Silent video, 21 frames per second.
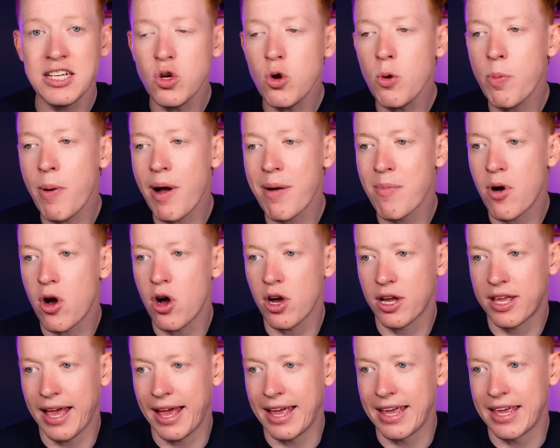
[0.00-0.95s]
talk about Mark
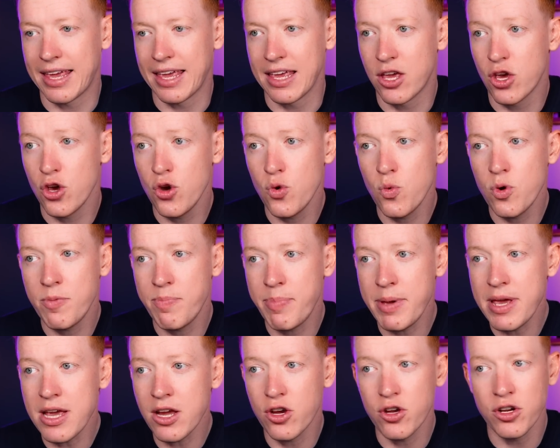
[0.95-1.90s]
Guéhi, who would
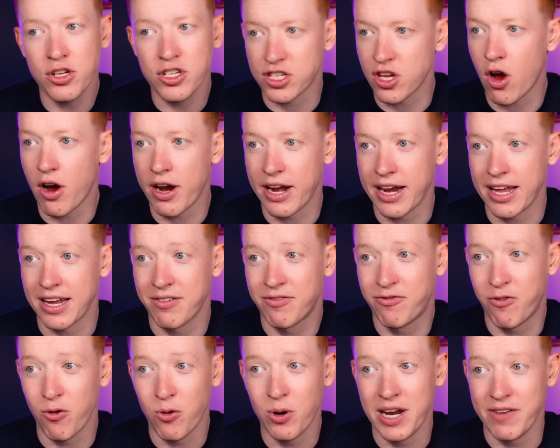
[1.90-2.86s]
be a good signing
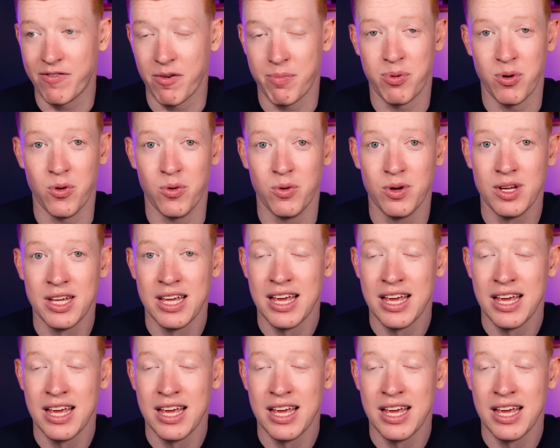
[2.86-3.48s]
for Liverpool.